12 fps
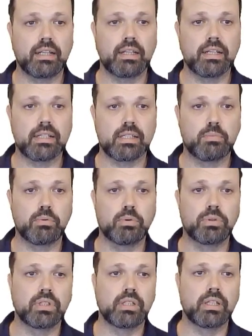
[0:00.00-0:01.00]
let's
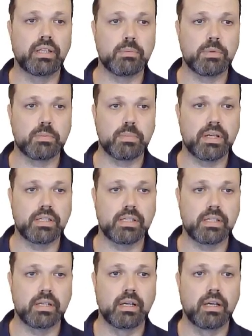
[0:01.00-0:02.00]
put the namespace